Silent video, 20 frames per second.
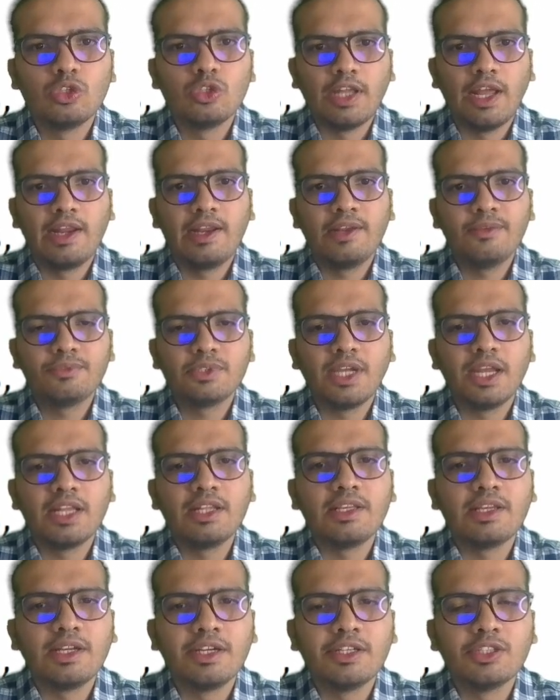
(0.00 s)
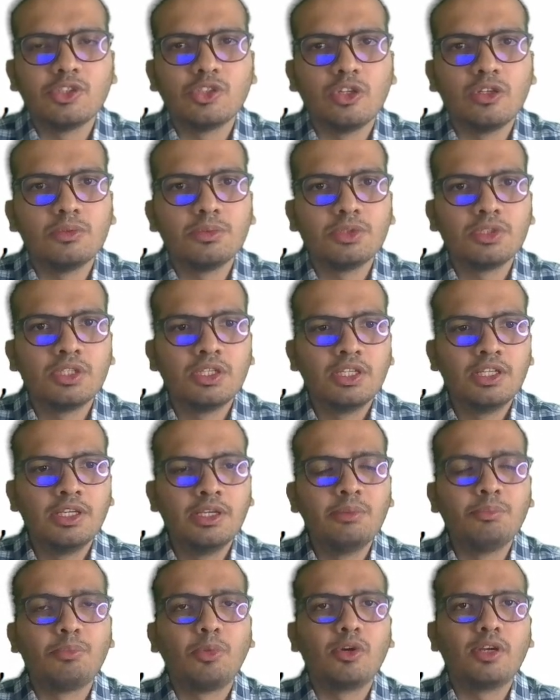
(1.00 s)
tariffs can create jobs
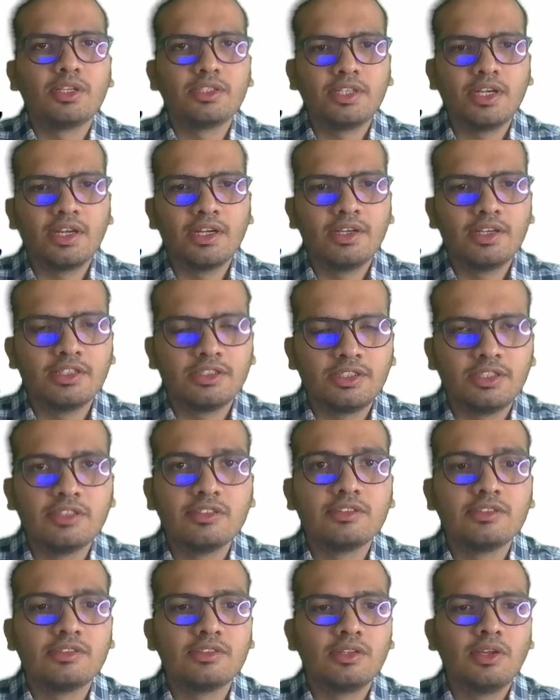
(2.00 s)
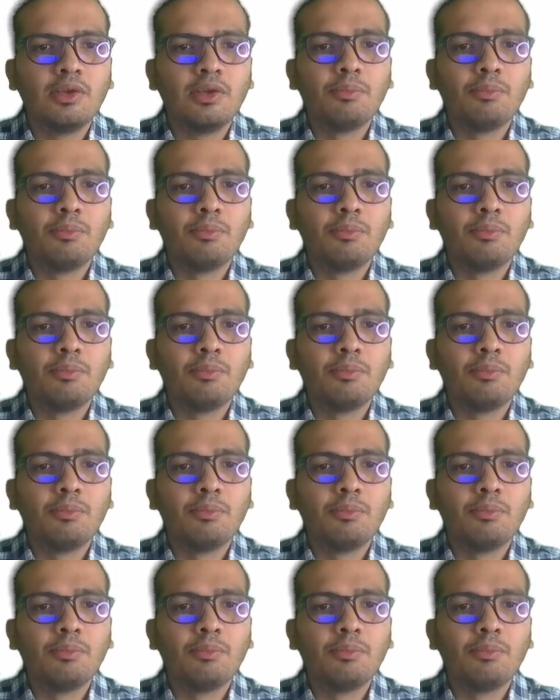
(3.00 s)
in protected industries